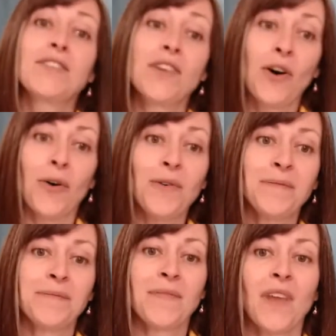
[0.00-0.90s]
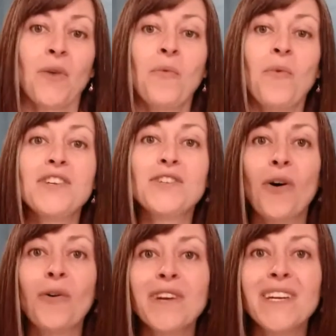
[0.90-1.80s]
So we
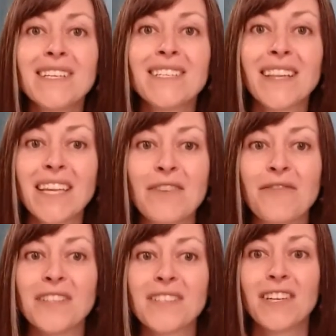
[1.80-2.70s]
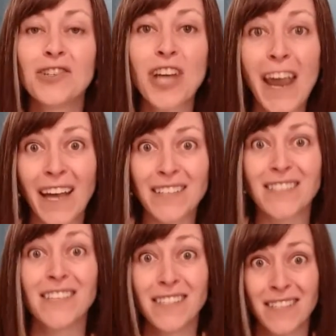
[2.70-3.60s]
don't need to leave this to
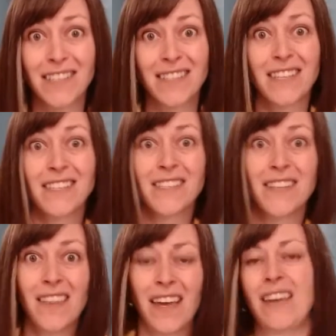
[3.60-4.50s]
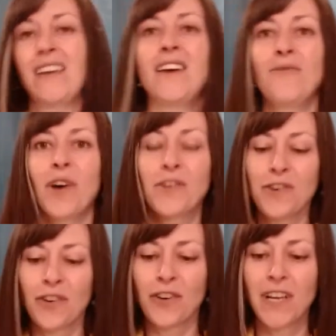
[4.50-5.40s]
chance. This is the thing. Whether
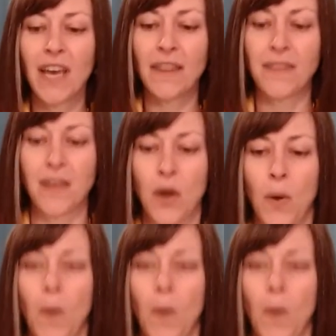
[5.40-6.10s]
you're going to get the